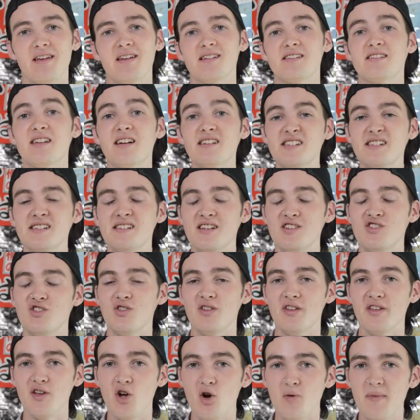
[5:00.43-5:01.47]
It doesn't teach you
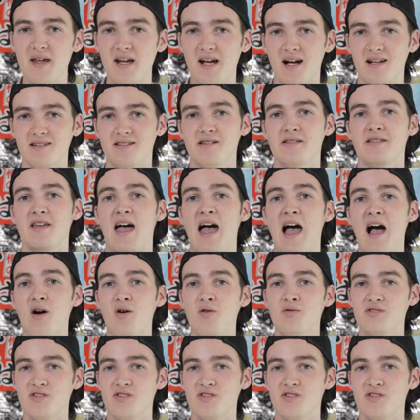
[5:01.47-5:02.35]
the yomikata, the how